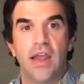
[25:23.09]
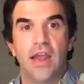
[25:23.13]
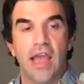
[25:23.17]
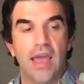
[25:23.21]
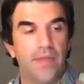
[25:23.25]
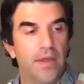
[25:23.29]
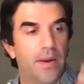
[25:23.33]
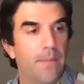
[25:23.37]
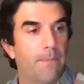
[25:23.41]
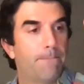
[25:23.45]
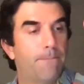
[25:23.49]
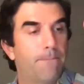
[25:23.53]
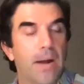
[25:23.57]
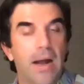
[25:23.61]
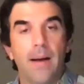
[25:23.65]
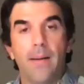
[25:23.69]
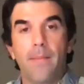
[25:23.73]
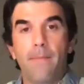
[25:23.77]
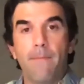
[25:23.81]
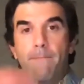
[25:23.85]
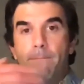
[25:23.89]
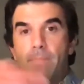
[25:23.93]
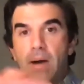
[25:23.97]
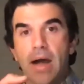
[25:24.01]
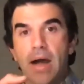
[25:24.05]
and then boom
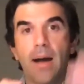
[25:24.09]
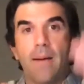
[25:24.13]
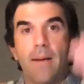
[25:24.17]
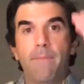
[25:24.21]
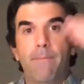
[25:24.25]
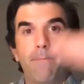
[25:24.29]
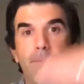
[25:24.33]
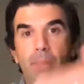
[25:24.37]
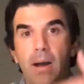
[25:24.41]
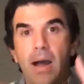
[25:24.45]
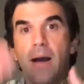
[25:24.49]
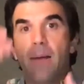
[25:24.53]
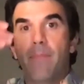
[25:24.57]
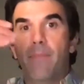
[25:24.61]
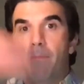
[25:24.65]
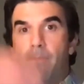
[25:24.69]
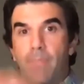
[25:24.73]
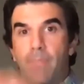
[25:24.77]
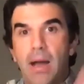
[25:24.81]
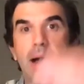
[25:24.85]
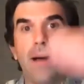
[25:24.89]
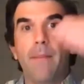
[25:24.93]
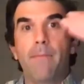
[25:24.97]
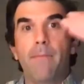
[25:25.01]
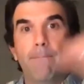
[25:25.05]
ba ba
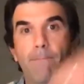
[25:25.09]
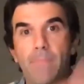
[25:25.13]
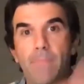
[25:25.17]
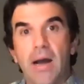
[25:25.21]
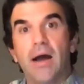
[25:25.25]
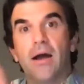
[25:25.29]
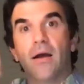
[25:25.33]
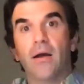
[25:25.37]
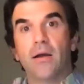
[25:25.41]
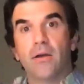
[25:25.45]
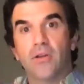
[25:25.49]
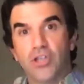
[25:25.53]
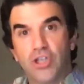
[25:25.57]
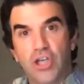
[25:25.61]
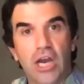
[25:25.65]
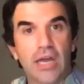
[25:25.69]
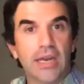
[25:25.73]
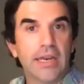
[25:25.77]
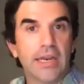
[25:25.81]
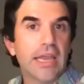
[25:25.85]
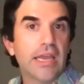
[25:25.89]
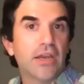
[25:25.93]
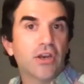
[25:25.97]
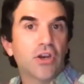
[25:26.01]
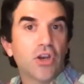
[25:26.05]
ba ba shot
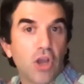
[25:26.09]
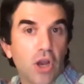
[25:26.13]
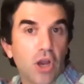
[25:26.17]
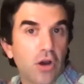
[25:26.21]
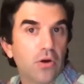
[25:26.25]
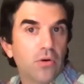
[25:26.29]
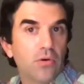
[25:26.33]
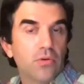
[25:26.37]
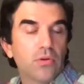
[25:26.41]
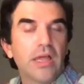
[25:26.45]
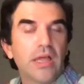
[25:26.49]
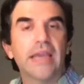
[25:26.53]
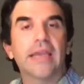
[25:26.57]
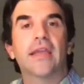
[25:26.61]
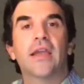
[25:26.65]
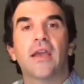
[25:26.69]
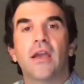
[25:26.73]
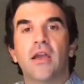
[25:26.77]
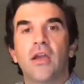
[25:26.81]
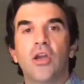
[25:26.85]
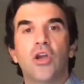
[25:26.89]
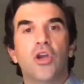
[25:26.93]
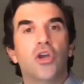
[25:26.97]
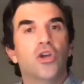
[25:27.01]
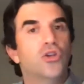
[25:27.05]
again go like
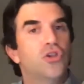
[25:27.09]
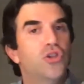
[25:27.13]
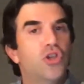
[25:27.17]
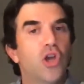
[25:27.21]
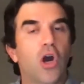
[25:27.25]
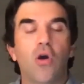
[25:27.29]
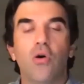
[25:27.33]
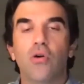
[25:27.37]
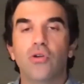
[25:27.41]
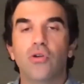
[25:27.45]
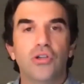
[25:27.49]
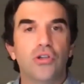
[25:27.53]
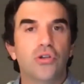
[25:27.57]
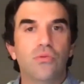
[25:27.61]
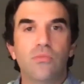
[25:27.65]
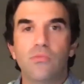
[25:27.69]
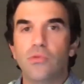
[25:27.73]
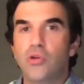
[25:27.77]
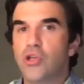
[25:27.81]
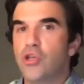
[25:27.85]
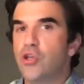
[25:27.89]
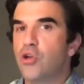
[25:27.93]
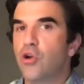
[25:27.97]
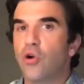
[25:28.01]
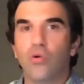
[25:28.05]
don't
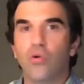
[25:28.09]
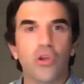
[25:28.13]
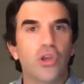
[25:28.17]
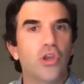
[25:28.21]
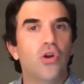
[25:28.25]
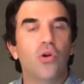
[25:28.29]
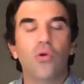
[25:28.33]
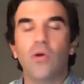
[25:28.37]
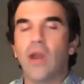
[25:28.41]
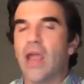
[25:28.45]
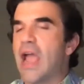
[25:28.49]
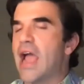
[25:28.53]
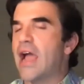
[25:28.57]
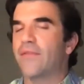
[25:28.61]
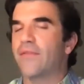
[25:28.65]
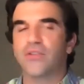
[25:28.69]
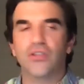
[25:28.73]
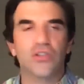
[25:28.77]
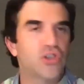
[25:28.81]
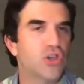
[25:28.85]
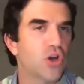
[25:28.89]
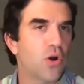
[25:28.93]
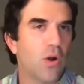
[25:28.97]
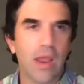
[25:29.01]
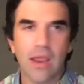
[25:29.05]
you don't you don't have to
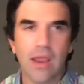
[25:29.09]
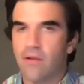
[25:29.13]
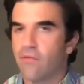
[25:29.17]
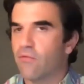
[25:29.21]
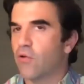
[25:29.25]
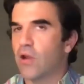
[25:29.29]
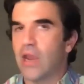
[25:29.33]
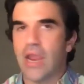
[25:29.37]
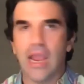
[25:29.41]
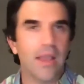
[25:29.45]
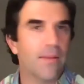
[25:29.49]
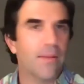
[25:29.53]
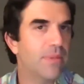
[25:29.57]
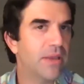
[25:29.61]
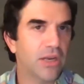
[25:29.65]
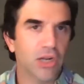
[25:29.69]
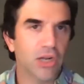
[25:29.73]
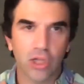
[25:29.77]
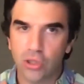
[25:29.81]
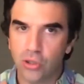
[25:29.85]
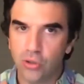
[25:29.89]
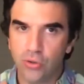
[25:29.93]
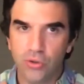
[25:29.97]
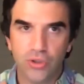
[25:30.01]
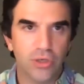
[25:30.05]
show every ambient
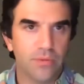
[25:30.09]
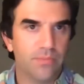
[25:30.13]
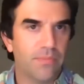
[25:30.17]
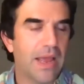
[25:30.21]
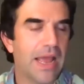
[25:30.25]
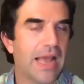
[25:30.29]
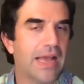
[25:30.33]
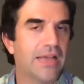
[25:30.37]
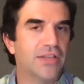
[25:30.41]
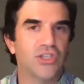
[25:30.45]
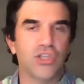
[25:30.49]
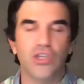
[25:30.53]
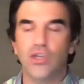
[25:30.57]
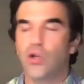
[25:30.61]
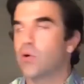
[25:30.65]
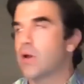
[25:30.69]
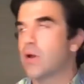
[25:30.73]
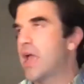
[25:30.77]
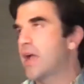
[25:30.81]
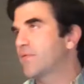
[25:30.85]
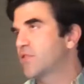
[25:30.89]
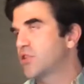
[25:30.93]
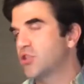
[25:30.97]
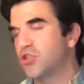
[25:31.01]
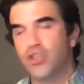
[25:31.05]
occlusion pass you don't
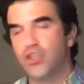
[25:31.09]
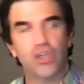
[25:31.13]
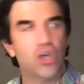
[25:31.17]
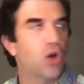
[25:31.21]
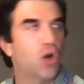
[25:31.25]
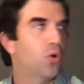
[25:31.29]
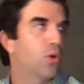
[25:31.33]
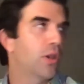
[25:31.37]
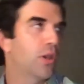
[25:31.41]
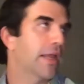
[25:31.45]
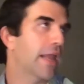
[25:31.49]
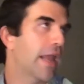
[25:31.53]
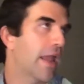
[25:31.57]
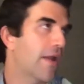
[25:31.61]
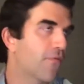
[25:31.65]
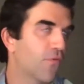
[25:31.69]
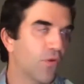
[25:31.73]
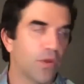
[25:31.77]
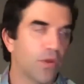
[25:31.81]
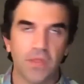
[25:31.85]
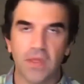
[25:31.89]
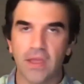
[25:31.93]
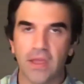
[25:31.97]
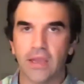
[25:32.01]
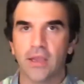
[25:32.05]
have to show like
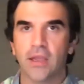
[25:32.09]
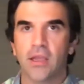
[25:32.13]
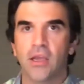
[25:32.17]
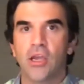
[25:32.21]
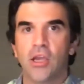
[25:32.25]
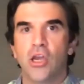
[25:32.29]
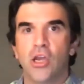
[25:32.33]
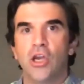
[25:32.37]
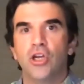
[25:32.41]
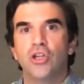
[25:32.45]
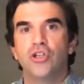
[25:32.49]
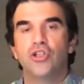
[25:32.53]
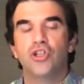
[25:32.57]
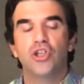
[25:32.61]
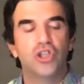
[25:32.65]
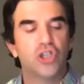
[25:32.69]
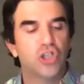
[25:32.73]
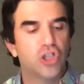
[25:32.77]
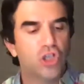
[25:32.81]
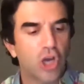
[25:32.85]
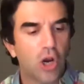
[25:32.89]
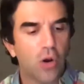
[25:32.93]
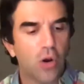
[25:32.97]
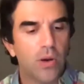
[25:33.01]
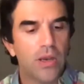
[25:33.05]
everything just
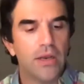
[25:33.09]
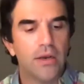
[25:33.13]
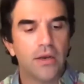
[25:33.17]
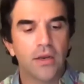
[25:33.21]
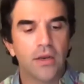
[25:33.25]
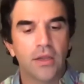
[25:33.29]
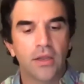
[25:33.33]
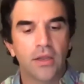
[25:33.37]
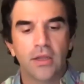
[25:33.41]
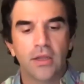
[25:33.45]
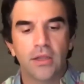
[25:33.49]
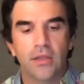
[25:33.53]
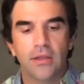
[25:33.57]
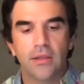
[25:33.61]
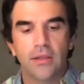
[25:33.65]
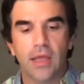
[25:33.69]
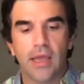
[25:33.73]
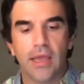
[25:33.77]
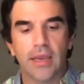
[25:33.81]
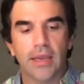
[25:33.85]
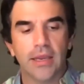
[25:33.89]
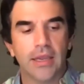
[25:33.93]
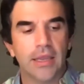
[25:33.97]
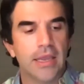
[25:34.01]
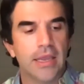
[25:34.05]
show it
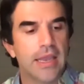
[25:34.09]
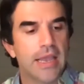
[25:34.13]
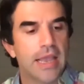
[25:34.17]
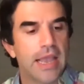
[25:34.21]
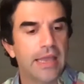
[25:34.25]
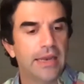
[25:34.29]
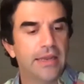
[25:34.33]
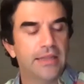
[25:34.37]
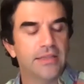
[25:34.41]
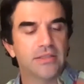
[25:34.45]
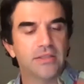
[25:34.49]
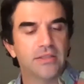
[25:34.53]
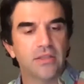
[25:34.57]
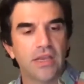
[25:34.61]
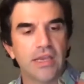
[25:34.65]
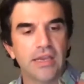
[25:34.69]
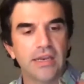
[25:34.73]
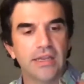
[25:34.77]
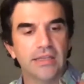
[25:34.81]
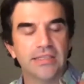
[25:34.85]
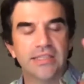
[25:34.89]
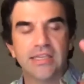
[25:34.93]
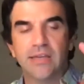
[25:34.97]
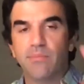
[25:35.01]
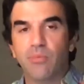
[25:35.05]
like in its in
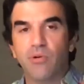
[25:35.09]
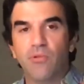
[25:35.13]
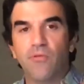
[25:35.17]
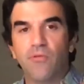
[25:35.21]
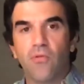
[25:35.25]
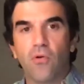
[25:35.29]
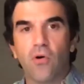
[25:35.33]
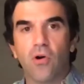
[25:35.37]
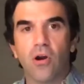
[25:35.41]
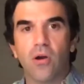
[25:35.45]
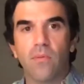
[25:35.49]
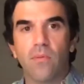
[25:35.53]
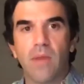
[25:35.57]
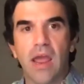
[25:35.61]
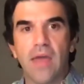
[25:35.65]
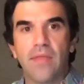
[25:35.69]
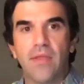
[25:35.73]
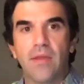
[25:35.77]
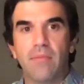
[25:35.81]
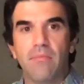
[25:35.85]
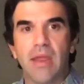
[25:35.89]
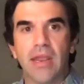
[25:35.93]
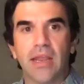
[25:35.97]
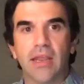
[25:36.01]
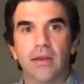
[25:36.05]
a simple form and
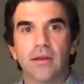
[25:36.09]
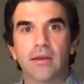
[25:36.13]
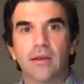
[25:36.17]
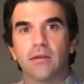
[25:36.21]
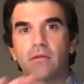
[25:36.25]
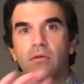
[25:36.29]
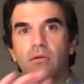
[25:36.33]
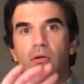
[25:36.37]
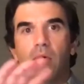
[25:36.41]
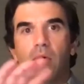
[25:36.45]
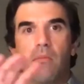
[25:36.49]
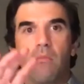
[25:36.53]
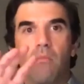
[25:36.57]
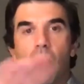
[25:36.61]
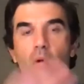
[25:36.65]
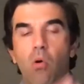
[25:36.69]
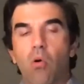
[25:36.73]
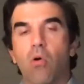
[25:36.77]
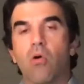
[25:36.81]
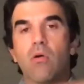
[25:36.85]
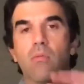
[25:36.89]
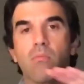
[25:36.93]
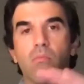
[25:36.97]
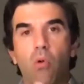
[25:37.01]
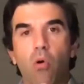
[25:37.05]
then make it
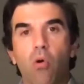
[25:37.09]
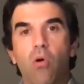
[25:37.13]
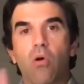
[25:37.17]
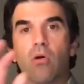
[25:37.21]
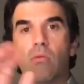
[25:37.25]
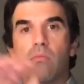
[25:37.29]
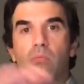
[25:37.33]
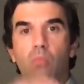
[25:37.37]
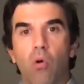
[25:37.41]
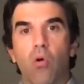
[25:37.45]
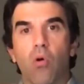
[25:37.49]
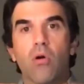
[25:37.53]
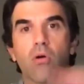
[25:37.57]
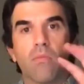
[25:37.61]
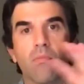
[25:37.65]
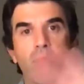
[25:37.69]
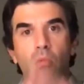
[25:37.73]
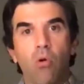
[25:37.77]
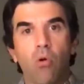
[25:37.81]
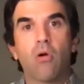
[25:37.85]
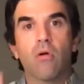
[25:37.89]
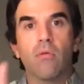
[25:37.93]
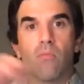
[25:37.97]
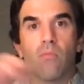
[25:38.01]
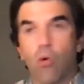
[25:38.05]
more more more
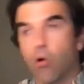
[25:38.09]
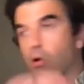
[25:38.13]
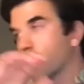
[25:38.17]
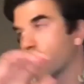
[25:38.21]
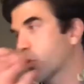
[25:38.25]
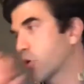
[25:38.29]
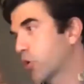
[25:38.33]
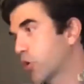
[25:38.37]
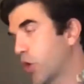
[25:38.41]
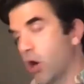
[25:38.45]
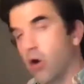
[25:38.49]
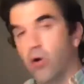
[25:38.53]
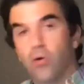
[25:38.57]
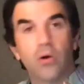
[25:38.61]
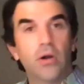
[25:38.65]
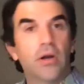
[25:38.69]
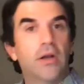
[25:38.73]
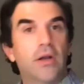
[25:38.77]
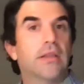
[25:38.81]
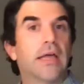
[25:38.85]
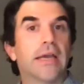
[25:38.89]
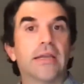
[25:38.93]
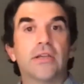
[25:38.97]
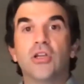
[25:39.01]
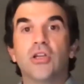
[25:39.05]
more more go
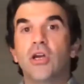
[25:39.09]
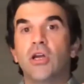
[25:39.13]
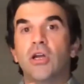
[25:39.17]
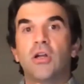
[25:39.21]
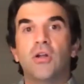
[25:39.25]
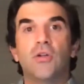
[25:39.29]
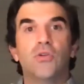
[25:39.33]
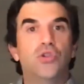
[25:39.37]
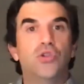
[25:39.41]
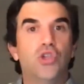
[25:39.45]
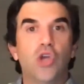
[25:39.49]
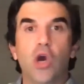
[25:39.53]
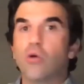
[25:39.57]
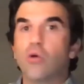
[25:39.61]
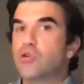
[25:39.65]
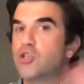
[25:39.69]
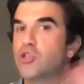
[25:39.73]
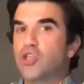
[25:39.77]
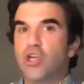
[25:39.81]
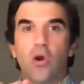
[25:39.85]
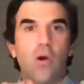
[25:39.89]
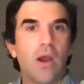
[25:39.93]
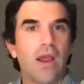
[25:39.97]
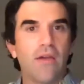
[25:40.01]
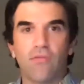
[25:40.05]
like don't
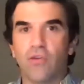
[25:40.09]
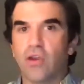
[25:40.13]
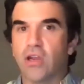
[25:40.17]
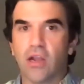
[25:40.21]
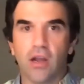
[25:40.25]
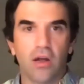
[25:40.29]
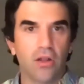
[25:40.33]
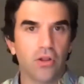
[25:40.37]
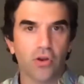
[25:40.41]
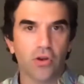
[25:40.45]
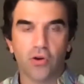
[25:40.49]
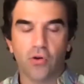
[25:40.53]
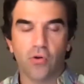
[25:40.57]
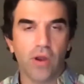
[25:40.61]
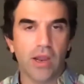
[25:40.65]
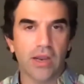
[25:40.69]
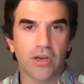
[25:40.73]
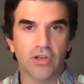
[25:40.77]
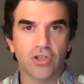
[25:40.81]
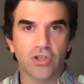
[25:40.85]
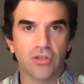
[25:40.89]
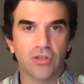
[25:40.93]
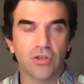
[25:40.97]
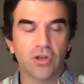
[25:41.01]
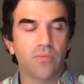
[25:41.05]
show every color
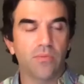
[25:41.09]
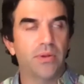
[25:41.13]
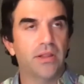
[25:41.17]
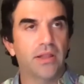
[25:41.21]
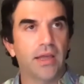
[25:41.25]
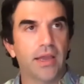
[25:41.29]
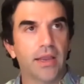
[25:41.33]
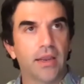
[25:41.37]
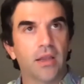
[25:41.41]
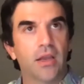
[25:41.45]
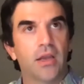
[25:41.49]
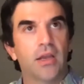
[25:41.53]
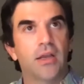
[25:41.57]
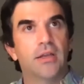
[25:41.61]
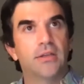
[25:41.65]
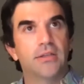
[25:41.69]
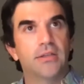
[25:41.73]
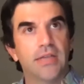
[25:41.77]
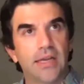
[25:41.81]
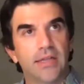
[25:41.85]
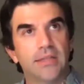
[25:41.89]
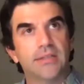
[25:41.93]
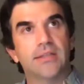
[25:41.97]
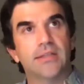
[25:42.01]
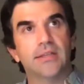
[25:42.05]
correction don't be like
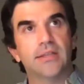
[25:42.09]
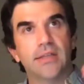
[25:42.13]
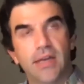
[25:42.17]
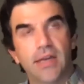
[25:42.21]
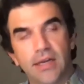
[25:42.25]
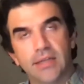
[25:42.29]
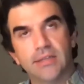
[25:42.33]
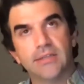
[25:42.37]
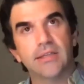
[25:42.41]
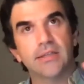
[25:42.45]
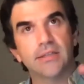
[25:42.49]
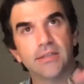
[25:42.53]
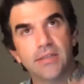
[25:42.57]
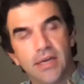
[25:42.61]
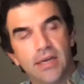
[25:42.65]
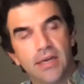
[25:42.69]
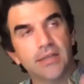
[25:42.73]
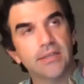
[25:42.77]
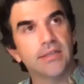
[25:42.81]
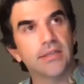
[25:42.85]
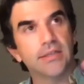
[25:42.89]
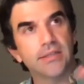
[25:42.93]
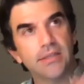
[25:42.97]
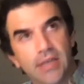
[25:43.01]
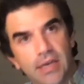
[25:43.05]
da da da da da
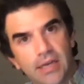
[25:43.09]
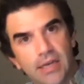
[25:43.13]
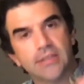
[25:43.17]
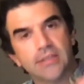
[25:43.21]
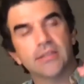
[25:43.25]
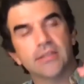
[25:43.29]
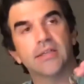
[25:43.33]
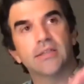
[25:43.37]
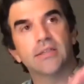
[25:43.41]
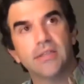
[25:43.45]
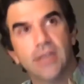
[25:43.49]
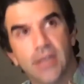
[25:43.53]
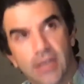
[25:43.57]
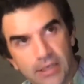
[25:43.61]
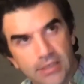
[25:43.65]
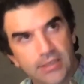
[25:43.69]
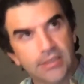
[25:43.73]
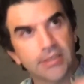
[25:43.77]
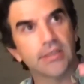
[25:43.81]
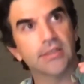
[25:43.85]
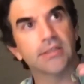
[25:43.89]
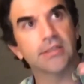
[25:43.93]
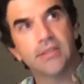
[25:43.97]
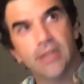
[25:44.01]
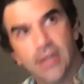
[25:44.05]
da da da da
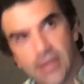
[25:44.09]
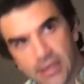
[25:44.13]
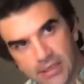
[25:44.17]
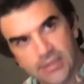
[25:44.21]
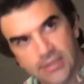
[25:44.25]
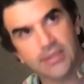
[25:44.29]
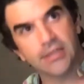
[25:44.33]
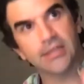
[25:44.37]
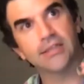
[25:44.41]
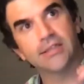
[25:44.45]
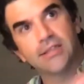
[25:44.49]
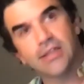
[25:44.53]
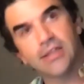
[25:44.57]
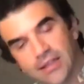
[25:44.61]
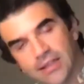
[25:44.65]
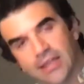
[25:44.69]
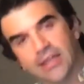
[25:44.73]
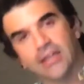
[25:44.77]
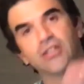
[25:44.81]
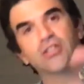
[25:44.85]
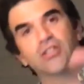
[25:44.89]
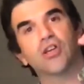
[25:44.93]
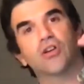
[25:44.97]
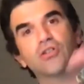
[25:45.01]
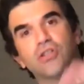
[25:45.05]
da da da like
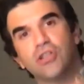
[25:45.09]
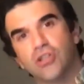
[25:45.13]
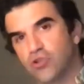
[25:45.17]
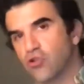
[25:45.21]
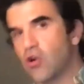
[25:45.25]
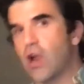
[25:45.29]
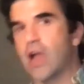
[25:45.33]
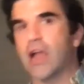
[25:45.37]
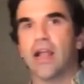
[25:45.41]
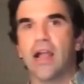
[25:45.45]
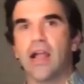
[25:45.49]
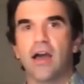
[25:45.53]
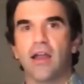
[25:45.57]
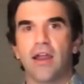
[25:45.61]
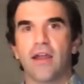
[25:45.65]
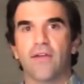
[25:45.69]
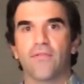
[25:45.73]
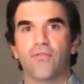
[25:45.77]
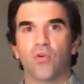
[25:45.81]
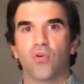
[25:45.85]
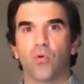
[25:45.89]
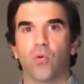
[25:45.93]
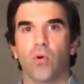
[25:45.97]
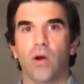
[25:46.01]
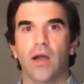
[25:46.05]
it starts to drag on
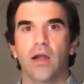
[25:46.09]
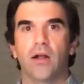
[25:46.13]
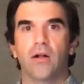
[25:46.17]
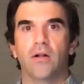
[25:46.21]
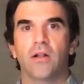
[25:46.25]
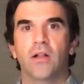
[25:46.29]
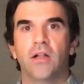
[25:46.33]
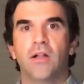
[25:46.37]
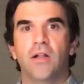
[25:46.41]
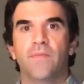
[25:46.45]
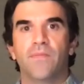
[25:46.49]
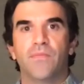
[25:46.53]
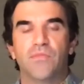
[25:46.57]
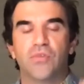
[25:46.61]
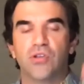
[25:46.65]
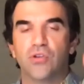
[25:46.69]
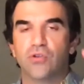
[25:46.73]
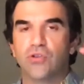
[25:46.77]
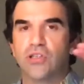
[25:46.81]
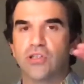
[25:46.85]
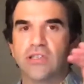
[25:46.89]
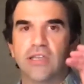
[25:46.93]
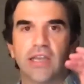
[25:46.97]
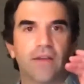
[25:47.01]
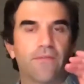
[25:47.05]
after a while so
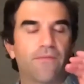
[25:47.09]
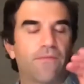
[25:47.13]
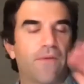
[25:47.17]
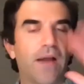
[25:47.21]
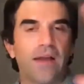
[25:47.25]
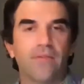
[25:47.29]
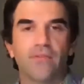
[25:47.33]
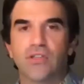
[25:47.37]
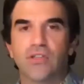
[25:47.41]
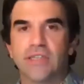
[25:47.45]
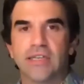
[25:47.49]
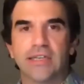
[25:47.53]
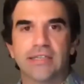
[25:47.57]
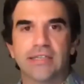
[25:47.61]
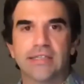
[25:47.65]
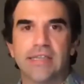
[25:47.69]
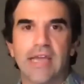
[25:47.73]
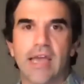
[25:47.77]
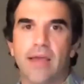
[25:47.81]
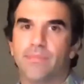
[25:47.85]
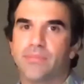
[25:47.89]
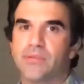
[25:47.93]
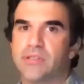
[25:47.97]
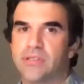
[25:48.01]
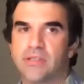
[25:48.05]
just like five or six
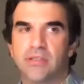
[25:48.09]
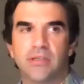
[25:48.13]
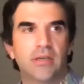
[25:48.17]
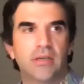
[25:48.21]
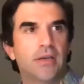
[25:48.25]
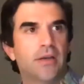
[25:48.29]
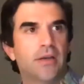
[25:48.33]
steps